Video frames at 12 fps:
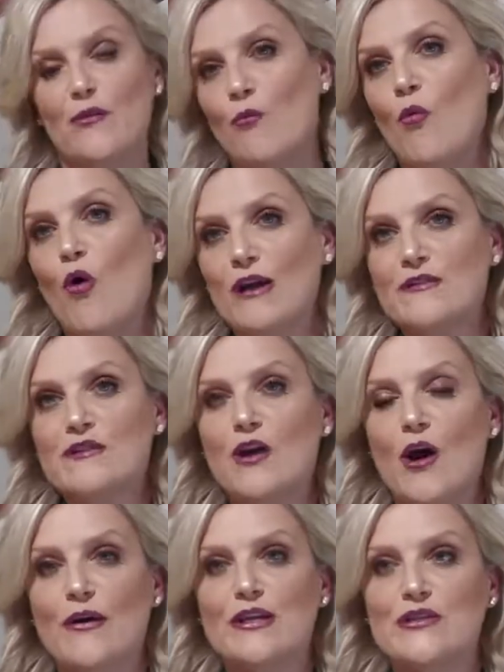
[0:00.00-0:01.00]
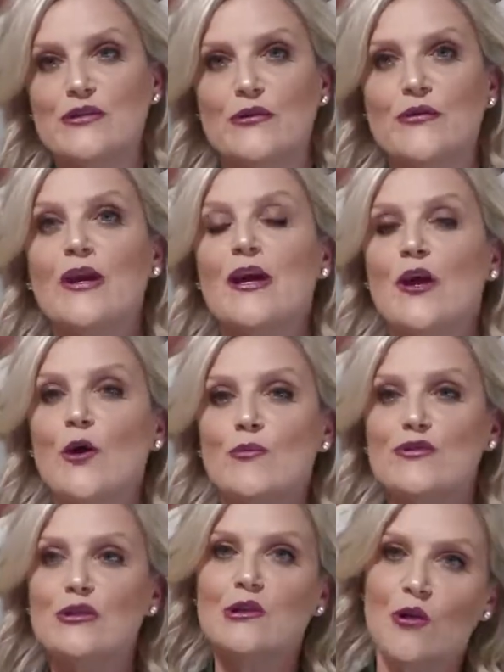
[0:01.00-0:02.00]
the white's going to
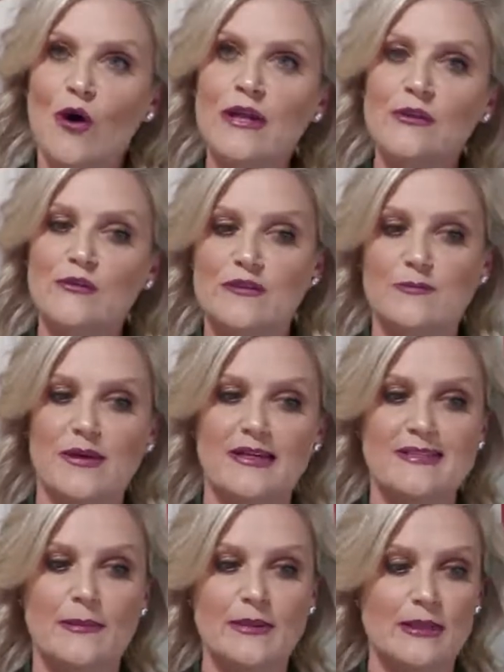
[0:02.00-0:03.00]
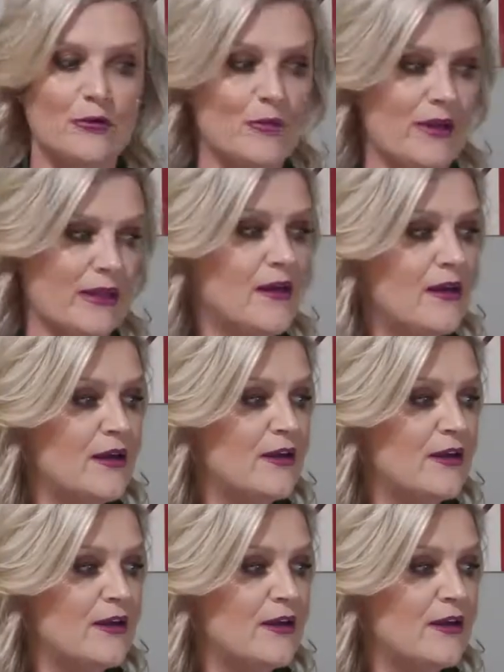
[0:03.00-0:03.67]
help to lighten your space up a little bit.